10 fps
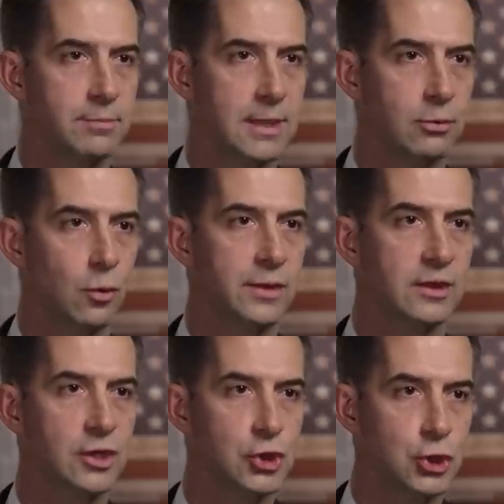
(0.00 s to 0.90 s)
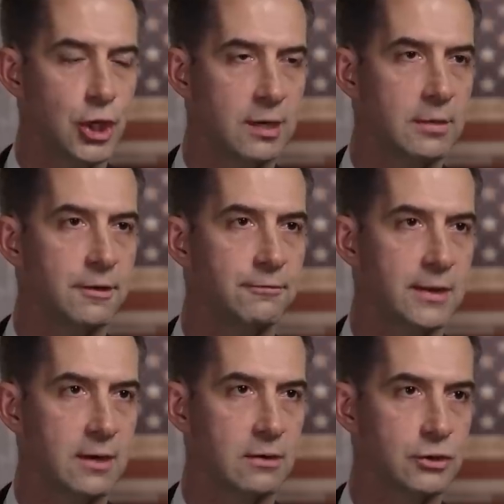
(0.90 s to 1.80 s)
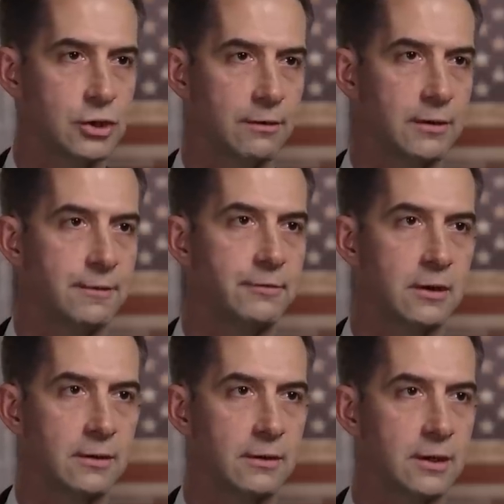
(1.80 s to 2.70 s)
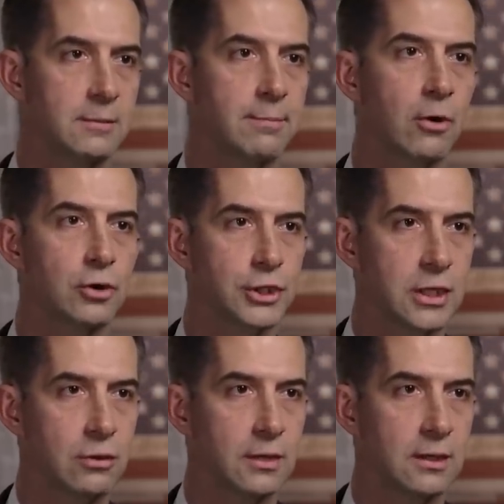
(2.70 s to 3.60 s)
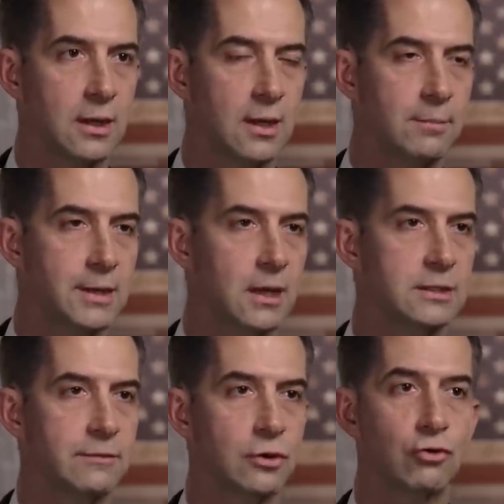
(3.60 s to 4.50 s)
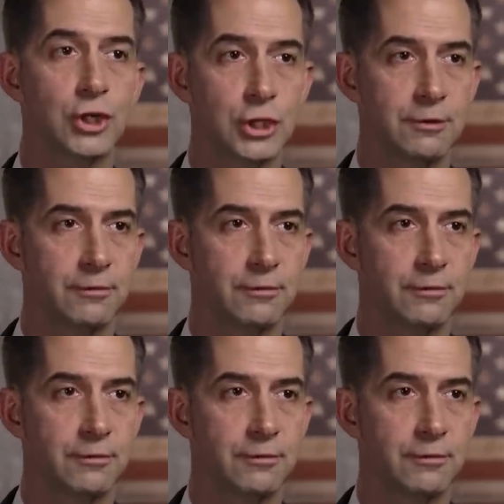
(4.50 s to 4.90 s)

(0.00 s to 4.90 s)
people with legitimate fears. You know, if they fear that they're going to be persecuted because of their Christian